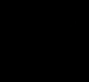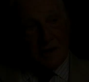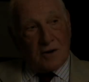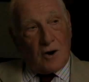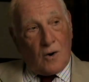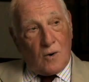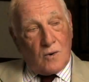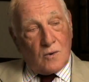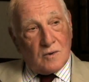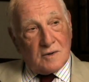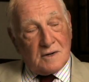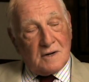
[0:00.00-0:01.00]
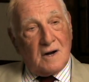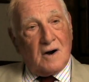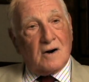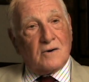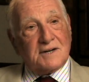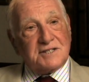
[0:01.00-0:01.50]
The goal
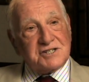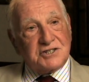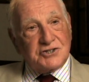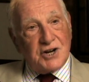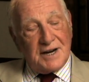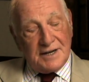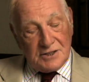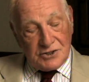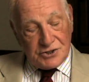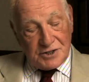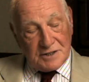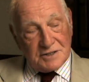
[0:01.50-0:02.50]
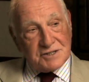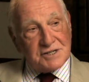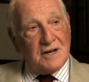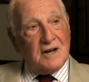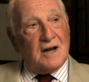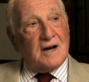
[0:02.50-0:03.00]
are
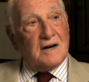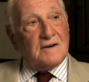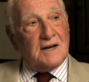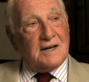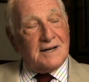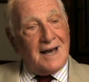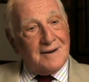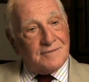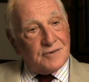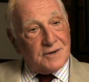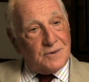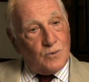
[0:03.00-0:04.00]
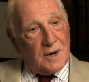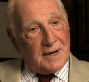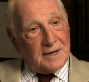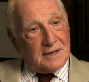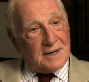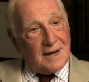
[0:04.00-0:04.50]
exchanges in every
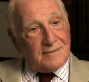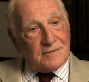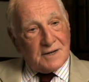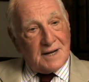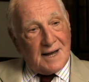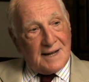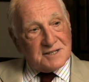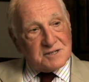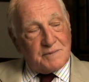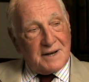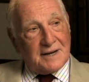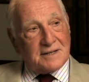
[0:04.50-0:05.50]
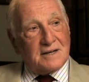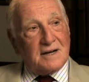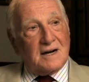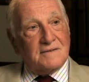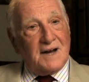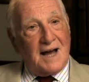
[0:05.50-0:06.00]
way, in every aspect
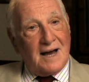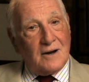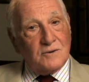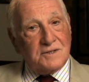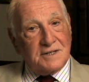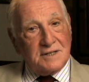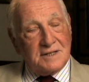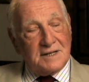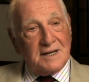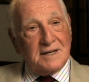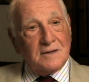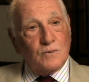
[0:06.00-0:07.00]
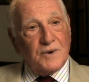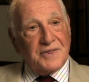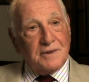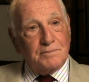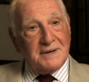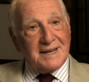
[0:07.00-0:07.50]
of how to deal
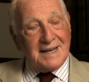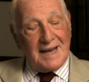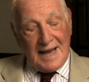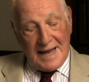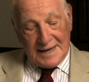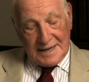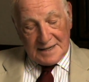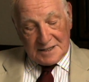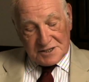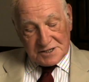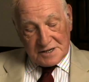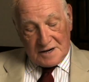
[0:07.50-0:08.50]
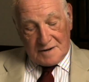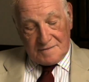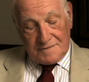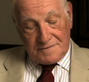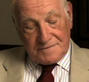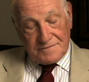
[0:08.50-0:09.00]
with the mechanics
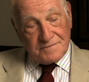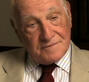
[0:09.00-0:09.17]
of